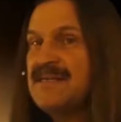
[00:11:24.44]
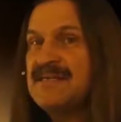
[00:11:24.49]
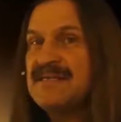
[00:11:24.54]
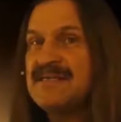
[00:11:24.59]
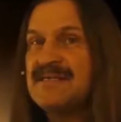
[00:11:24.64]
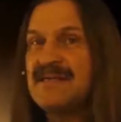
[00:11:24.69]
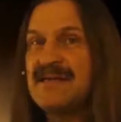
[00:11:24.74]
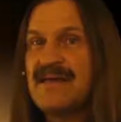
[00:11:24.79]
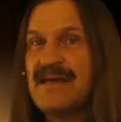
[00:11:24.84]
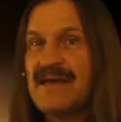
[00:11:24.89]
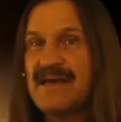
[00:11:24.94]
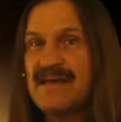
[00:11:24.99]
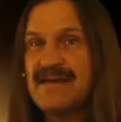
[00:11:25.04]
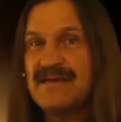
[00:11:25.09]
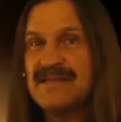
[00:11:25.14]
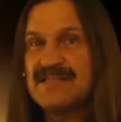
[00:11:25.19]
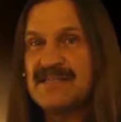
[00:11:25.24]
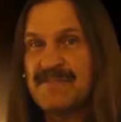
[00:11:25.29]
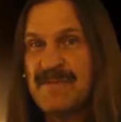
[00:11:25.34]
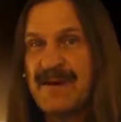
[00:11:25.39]
this
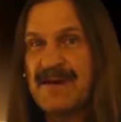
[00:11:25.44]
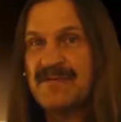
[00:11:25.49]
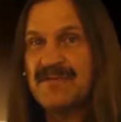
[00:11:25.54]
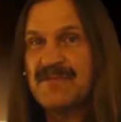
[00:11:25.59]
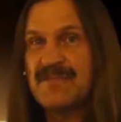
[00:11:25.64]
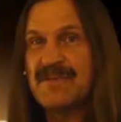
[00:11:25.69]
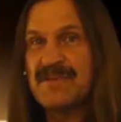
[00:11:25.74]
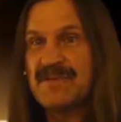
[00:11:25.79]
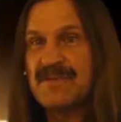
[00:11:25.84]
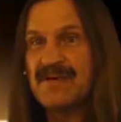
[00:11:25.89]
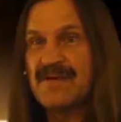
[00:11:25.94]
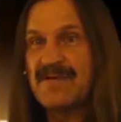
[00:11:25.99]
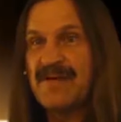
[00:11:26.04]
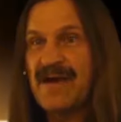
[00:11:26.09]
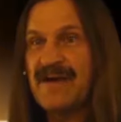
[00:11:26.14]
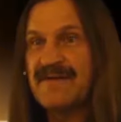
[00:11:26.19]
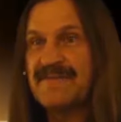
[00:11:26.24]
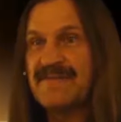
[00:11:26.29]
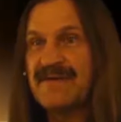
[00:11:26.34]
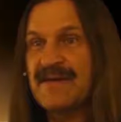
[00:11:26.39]
spectrum in the
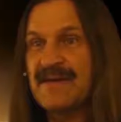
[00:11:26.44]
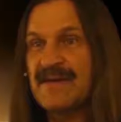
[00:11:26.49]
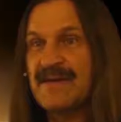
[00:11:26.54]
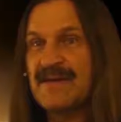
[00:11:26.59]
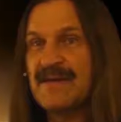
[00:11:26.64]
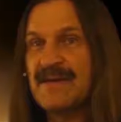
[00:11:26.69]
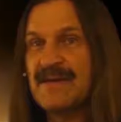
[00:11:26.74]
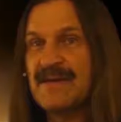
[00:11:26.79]
graphic.